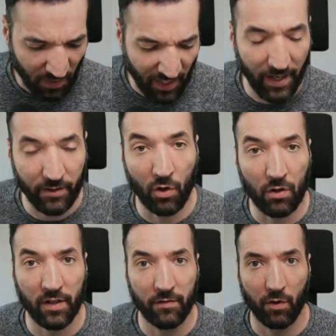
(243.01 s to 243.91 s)
had all
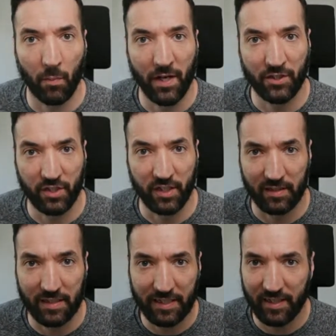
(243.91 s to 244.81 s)
the information it
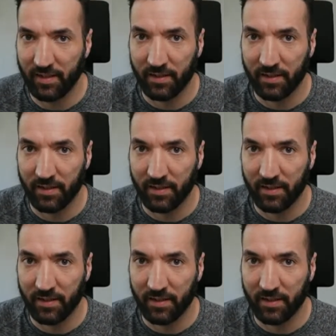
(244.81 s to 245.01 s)
needed